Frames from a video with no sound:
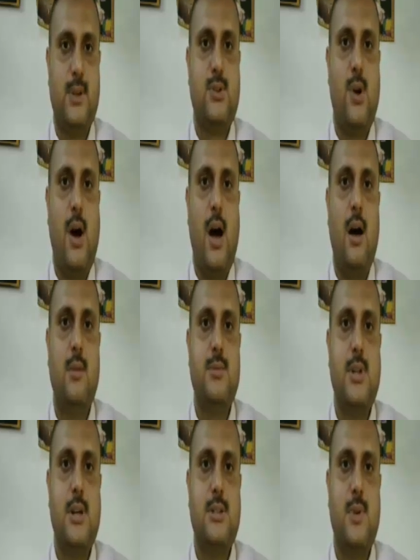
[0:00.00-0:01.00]
So
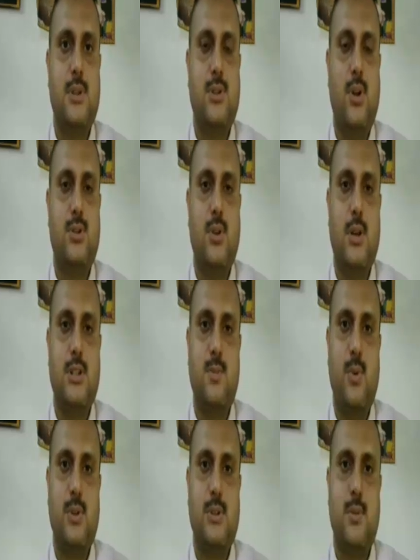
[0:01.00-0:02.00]
arms race was also
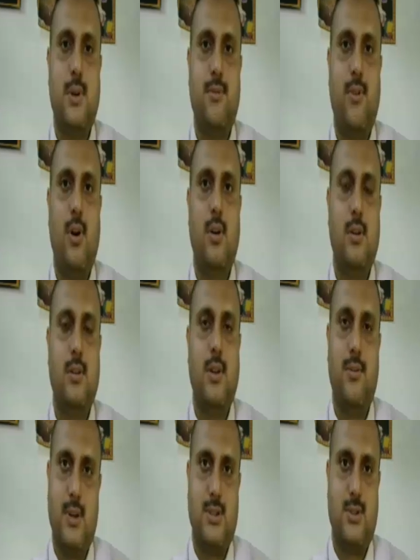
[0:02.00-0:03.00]
responsible for
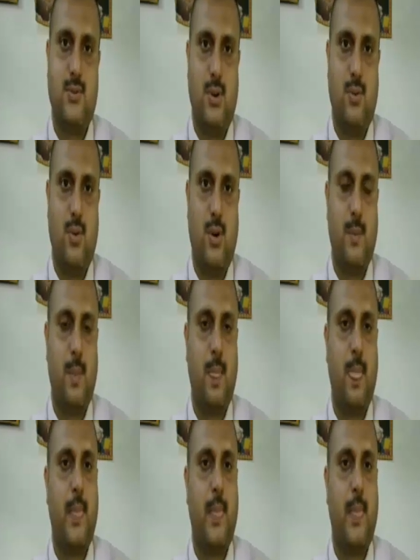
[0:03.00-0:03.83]
the First World War.